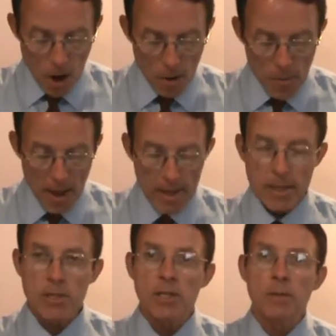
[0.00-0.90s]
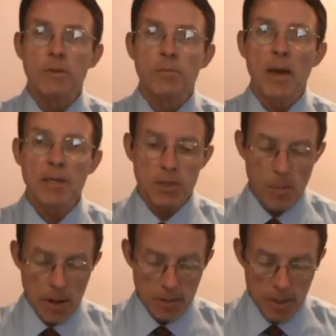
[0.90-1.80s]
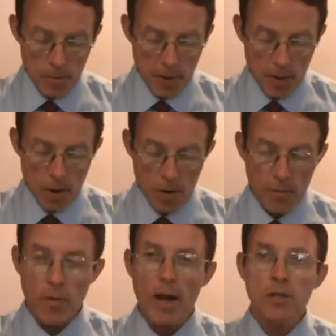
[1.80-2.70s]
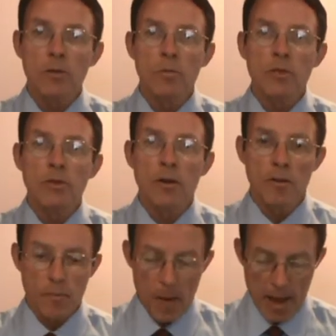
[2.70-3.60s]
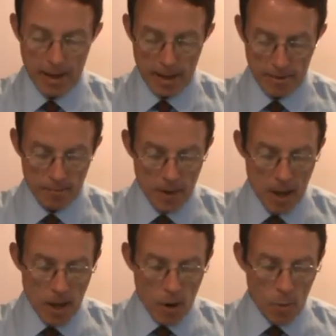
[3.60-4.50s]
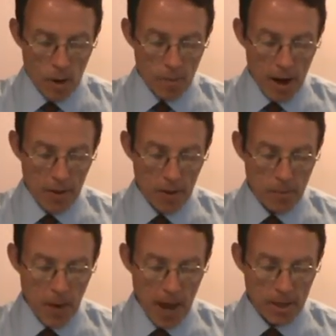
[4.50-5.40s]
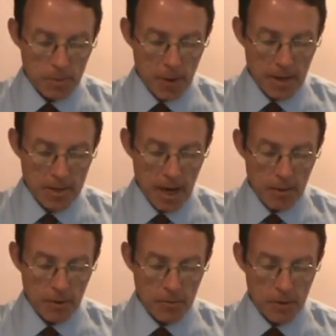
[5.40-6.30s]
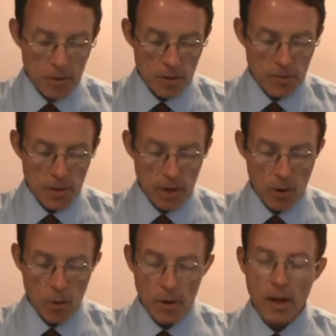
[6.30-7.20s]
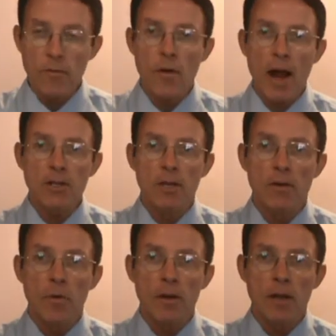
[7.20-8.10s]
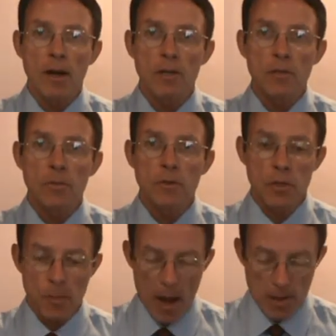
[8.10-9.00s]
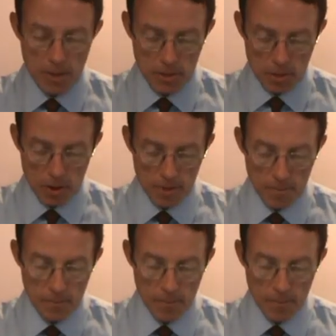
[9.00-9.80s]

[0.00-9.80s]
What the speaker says: Our banking system is based upon something called fractional reserve banking, whereby the banks maintain reserves that are only a fraction of what the customer's deposits are.